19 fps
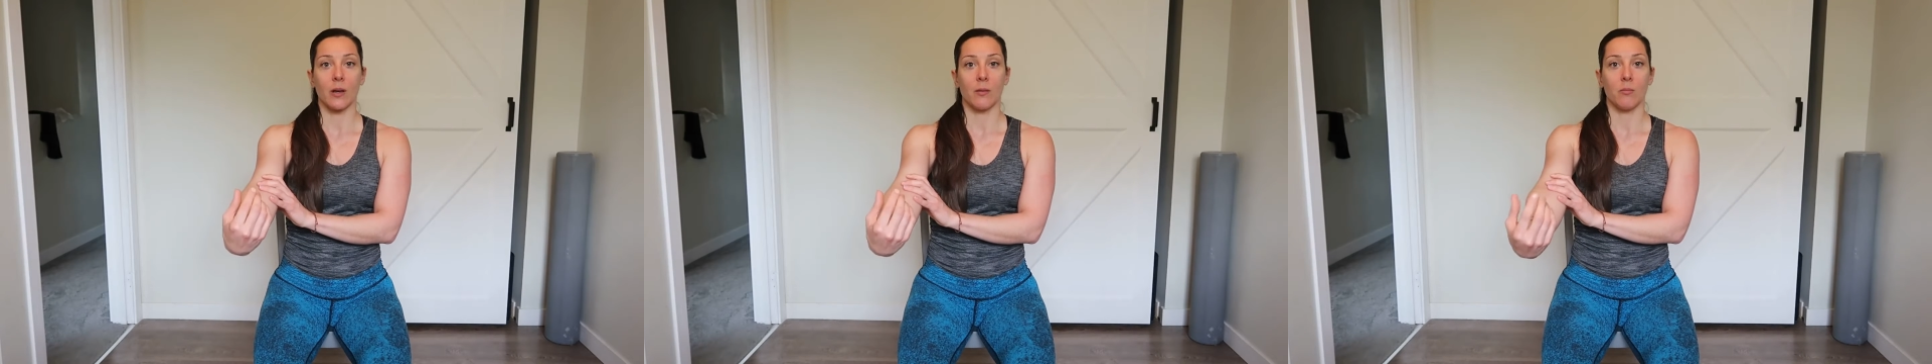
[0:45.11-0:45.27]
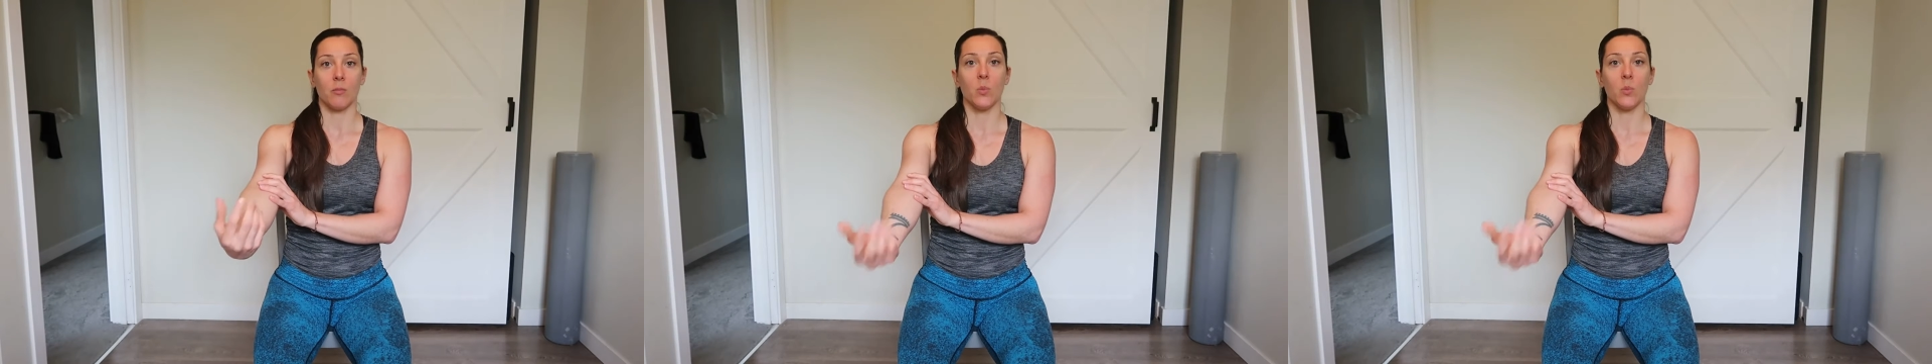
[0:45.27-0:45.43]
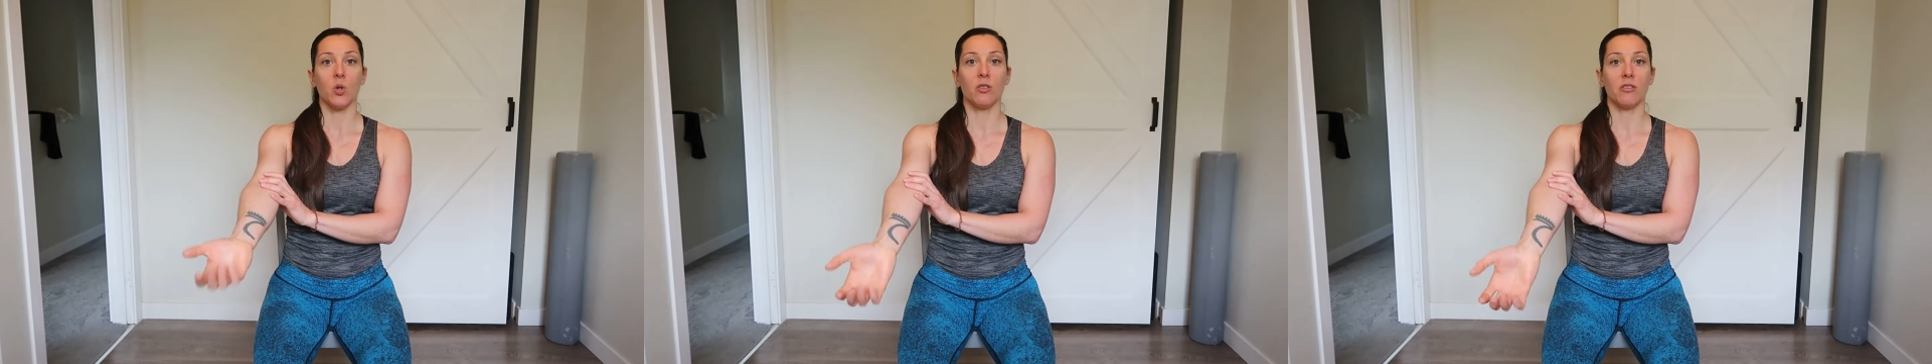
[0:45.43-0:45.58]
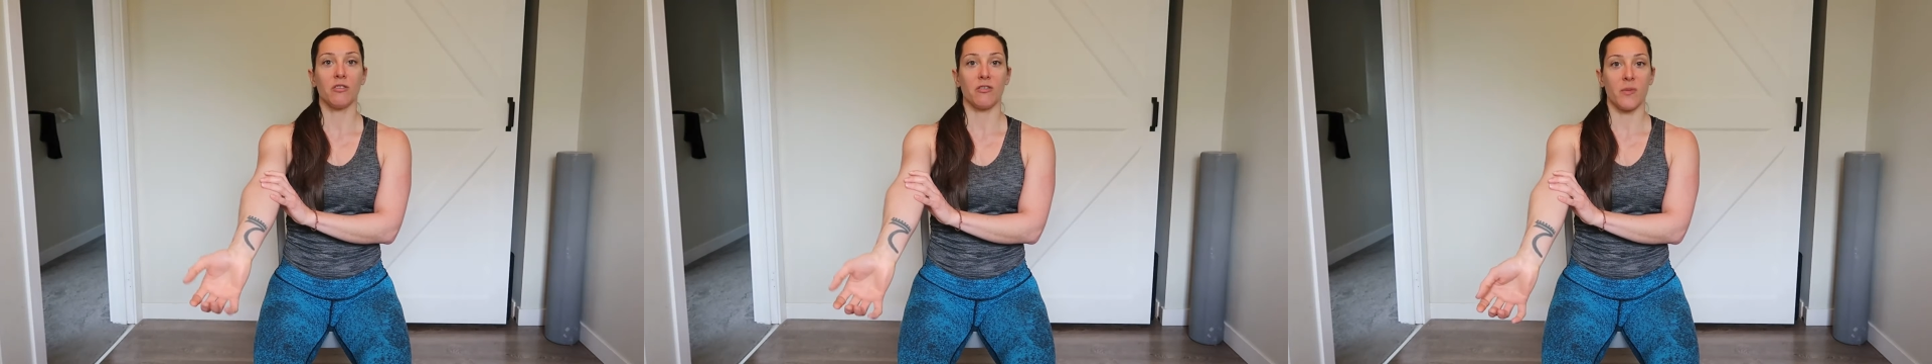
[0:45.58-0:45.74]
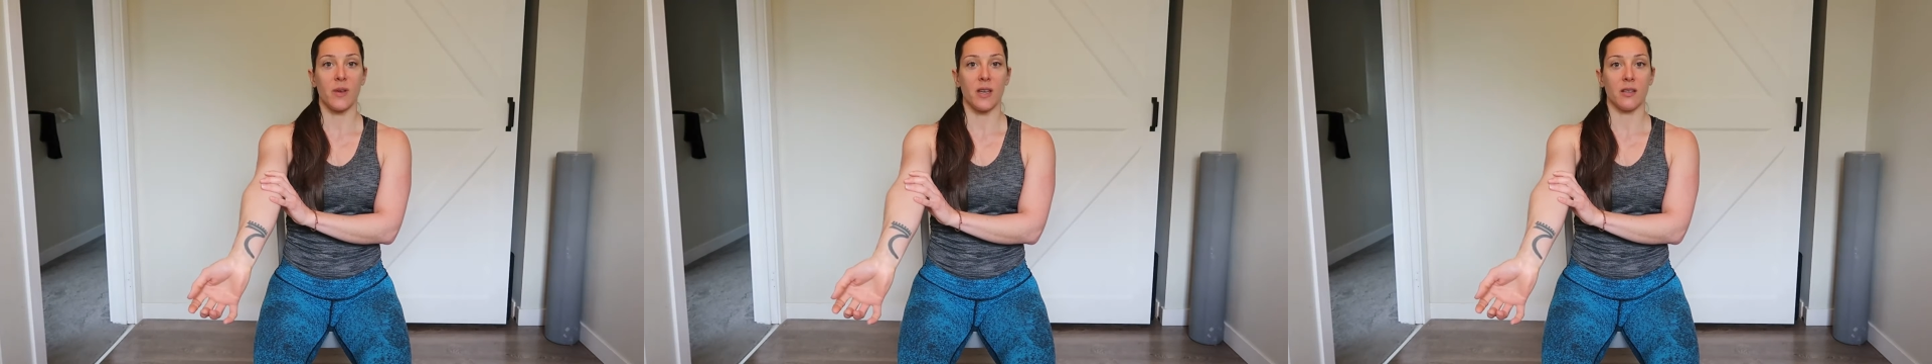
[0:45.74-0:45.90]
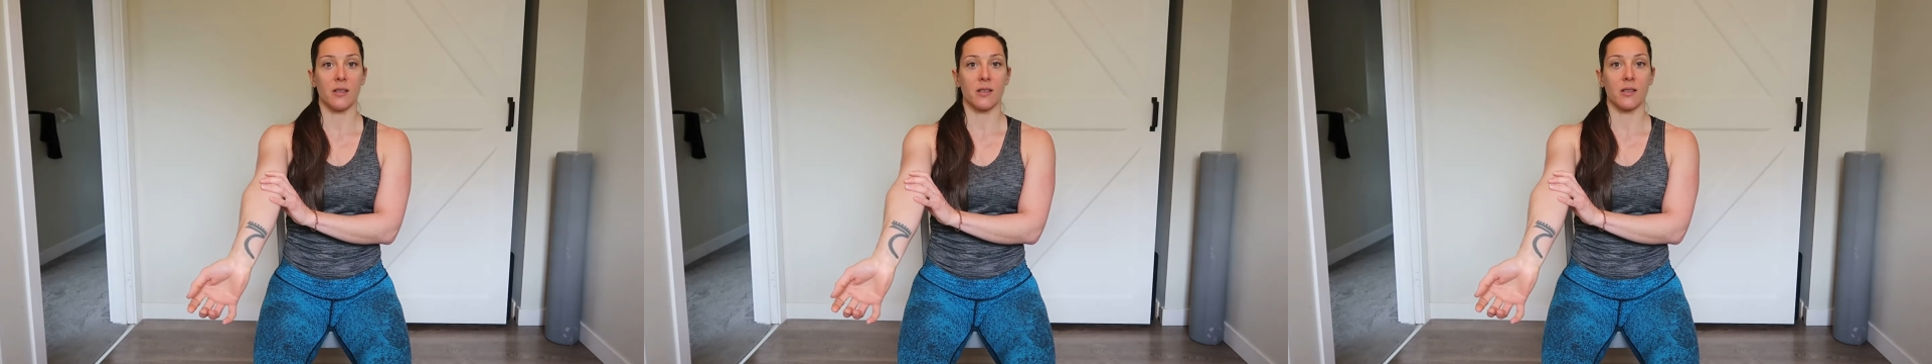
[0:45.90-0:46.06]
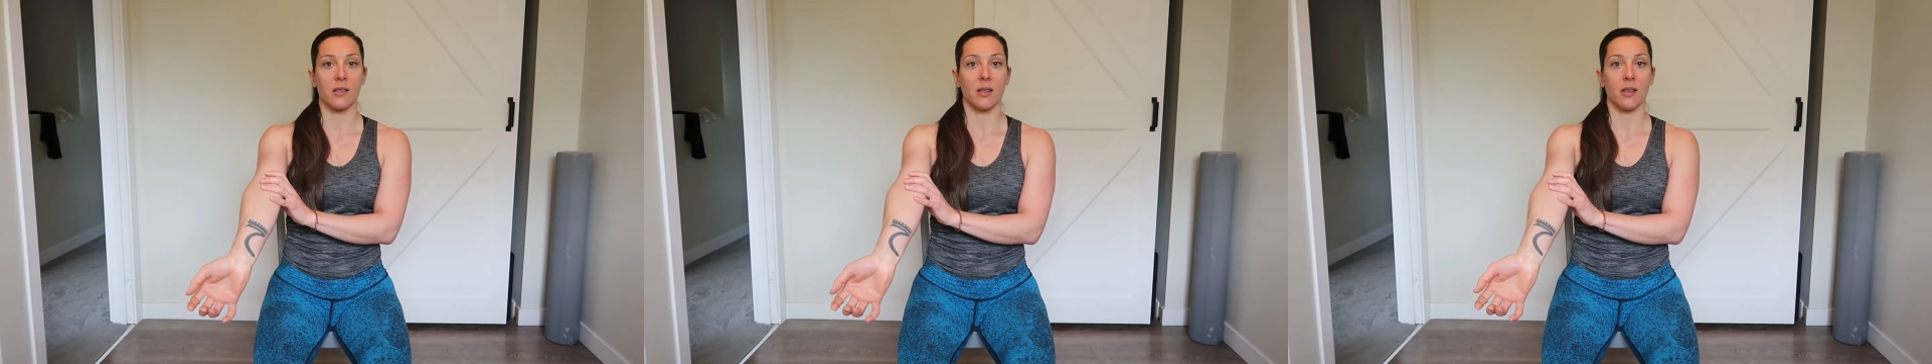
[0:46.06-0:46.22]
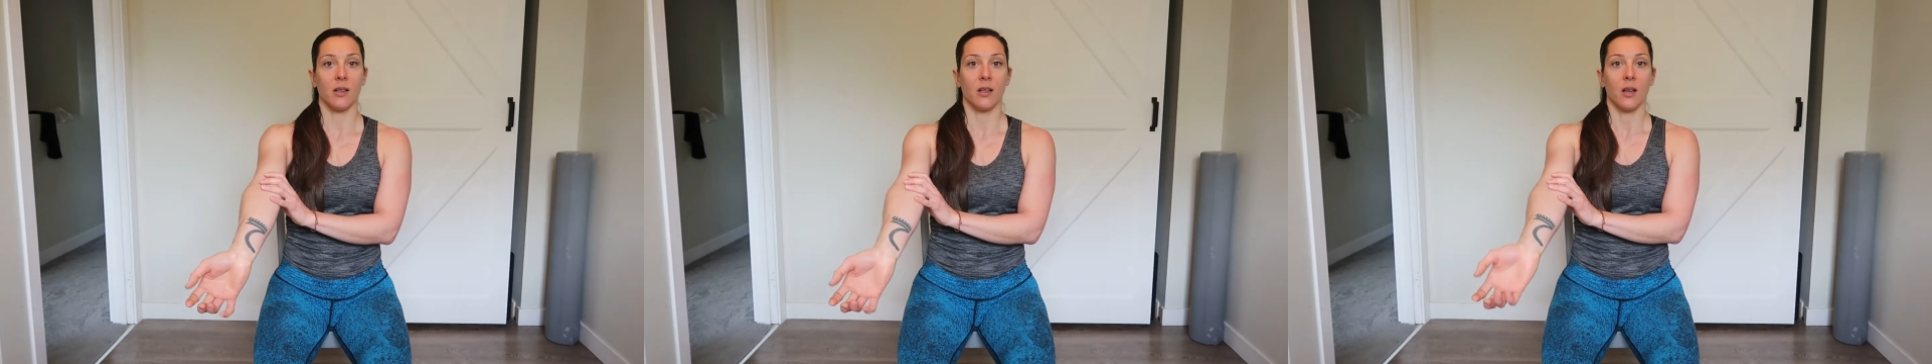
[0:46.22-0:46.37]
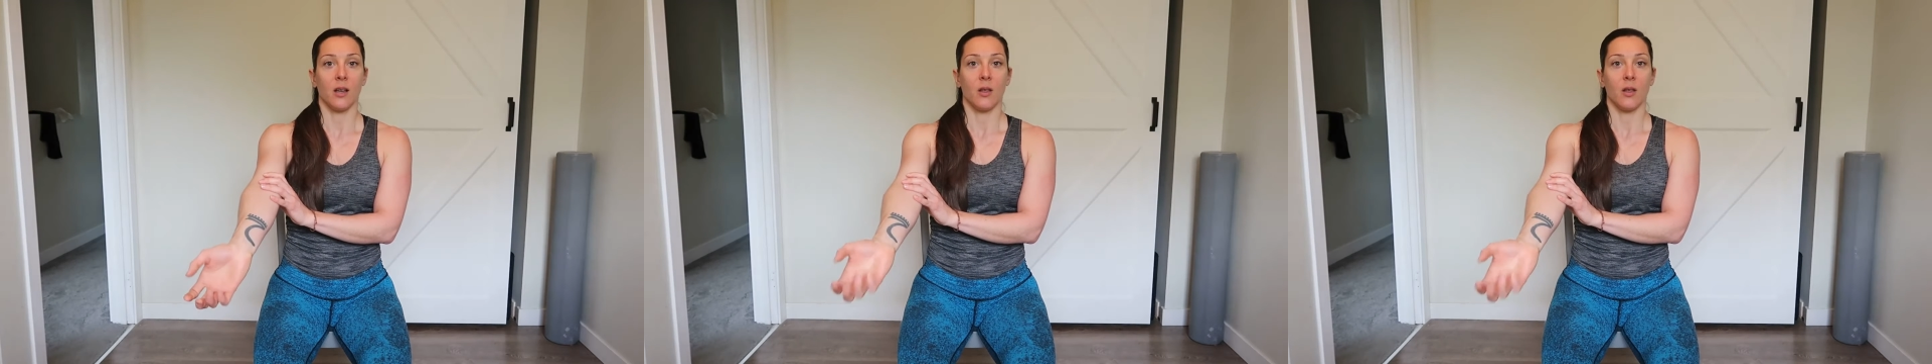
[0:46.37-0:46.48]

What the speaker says: movement